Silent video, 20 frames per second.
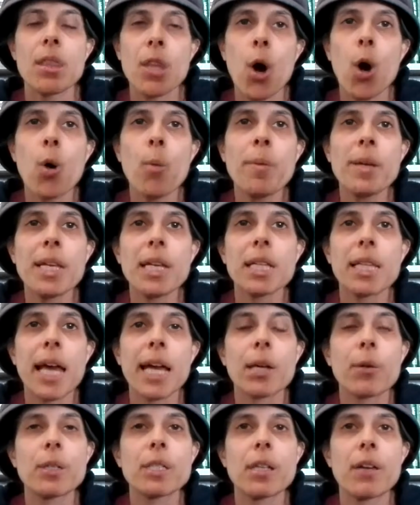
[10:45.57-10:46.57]
The opening
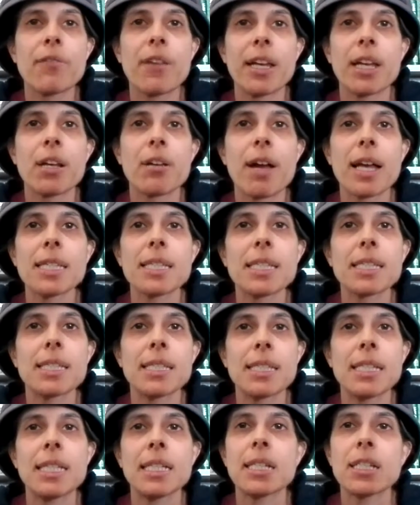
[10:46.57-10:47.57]
language of Vayikra
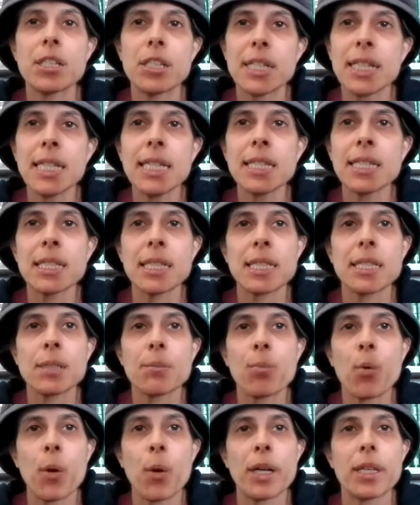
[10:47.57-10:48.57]
16 could easily
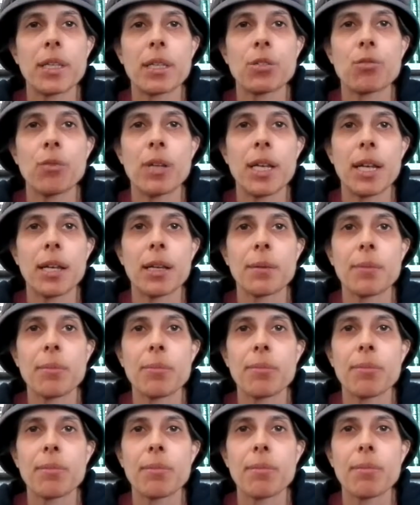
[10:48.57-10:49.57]
support this reading.
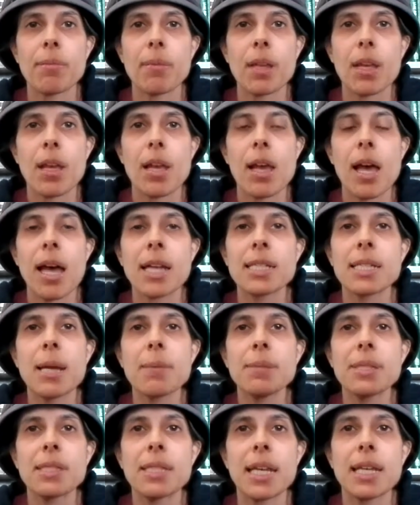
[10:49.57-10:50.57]

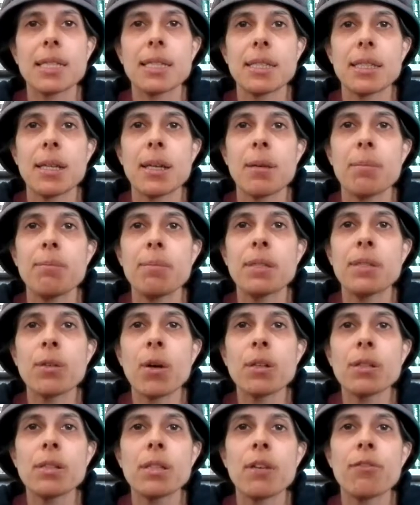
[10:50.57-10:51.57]
Hashem states,
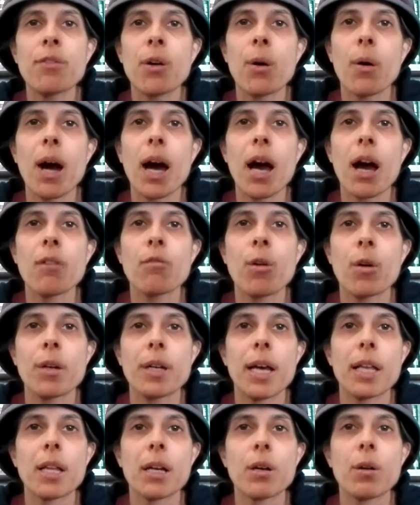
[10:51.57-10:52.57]
Bizot yavo
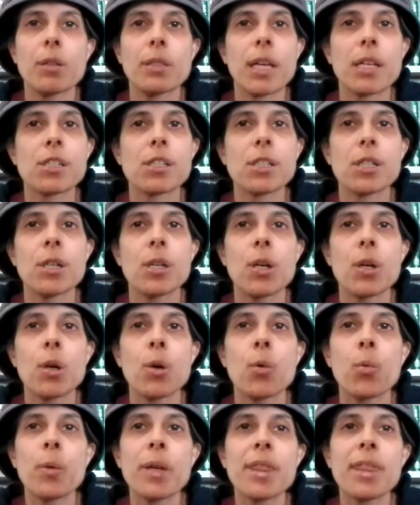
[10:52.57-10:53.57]
Aharon el HaKodesh.
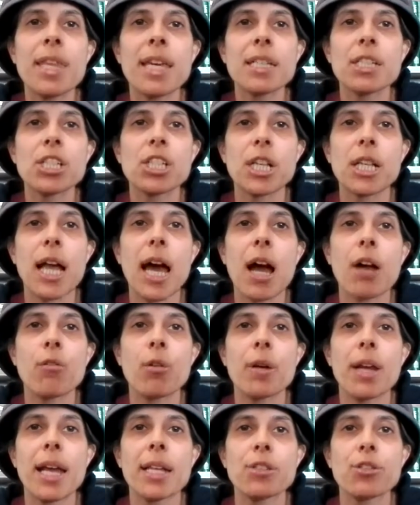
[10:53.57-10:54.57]
With this shall
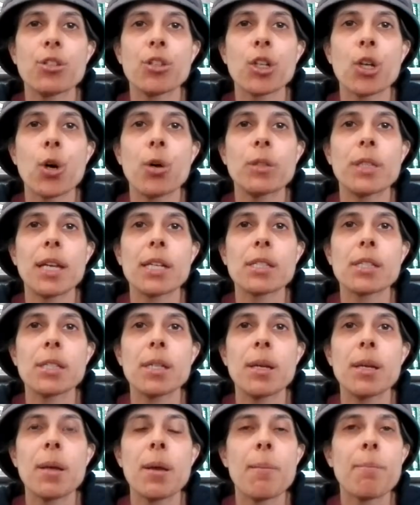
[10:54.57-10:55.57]
Aaron enter the
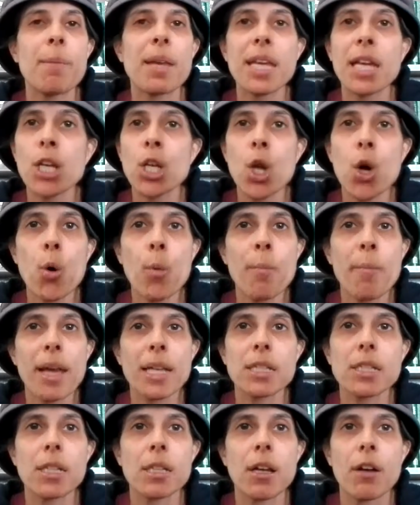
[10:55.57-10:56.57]
Kodesh, making no
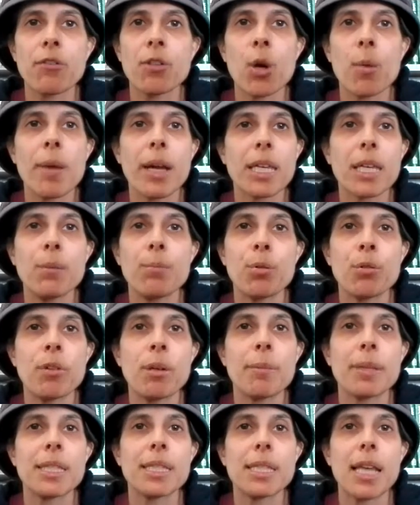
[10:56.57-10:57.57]
mention of Yom
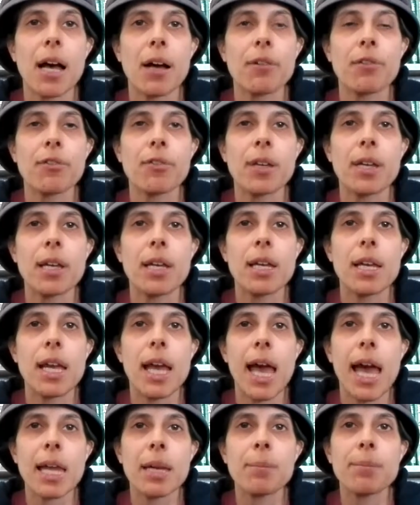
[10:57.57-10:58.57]
HaKippurim itself,
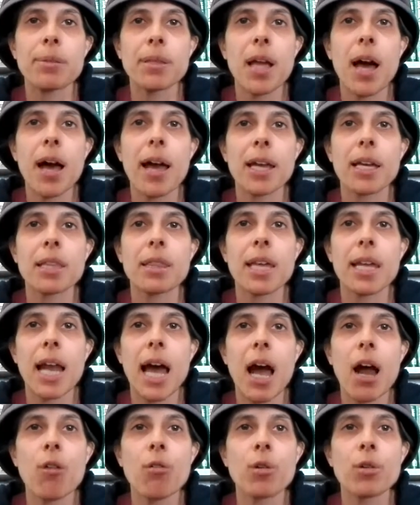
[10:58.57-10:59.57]
and implying
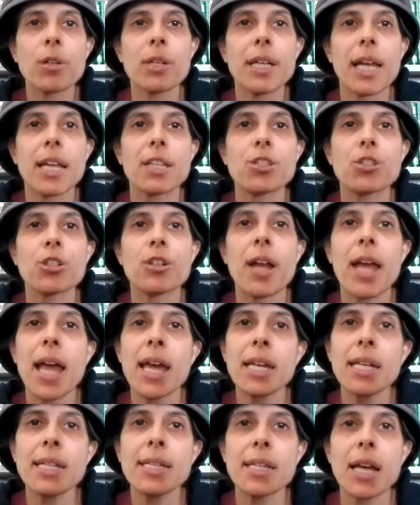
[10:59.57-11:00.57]
that Aaron can enter
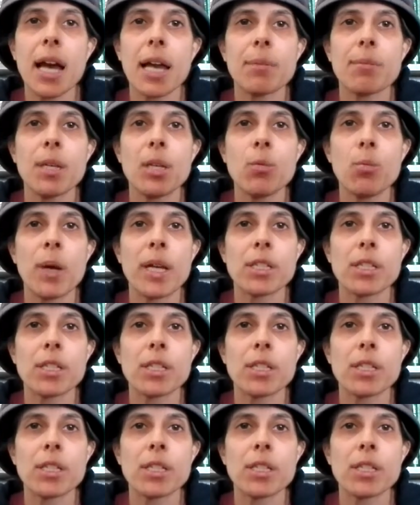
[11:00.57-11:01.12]
any time he